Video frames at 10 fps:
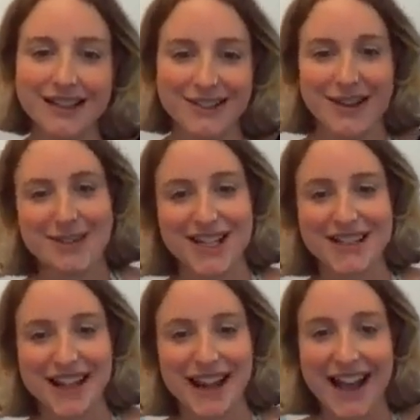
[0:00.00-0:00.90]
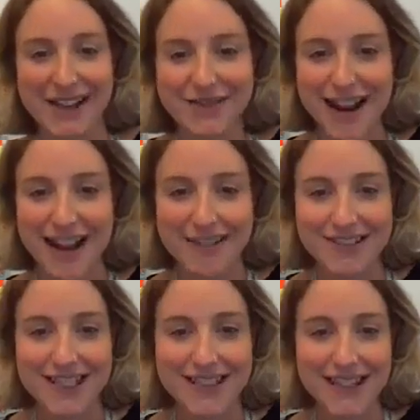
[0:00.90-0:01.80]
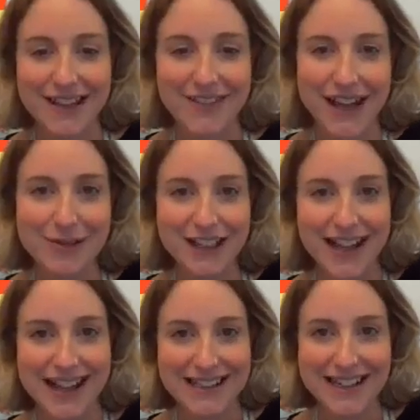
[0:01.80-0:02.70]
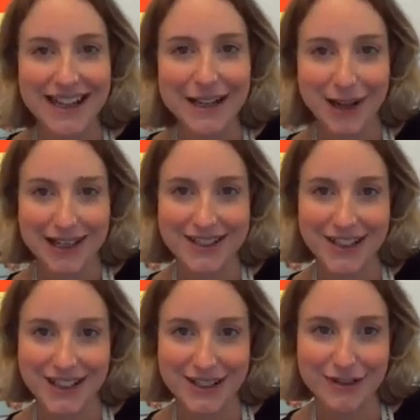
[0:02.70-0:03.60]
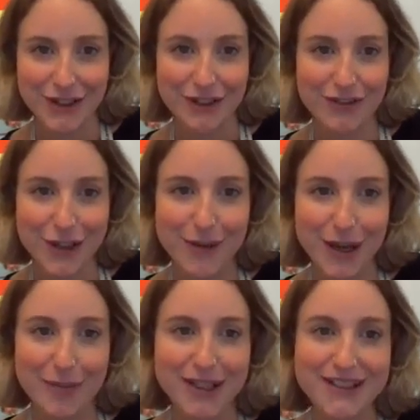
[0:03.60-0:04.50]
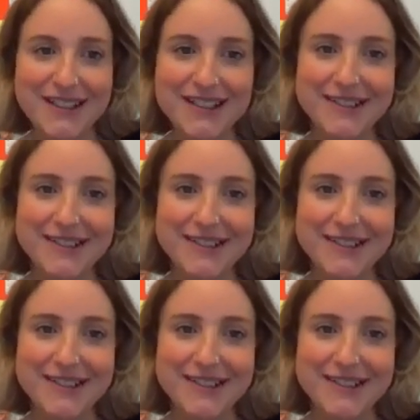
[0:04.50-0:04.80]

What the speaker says: So I'm just going to hang around to see if anyone has any questions for a few moments.